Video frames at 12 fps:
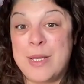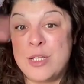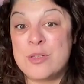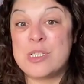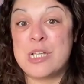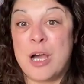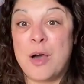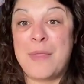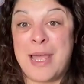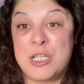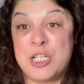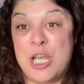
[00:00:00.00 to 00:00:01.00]
when you start
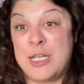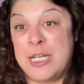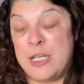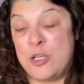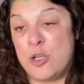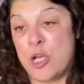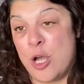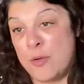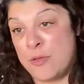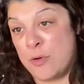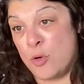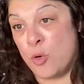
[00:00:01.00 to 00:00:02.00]
that journey and you go
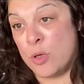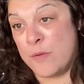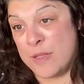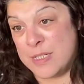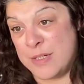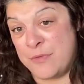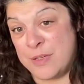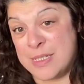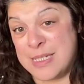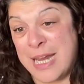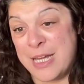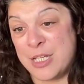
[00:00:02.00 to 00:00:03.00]
through all of the different
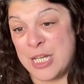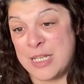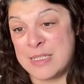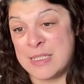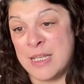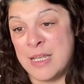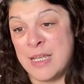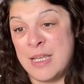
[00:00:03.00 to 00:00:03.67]
stages,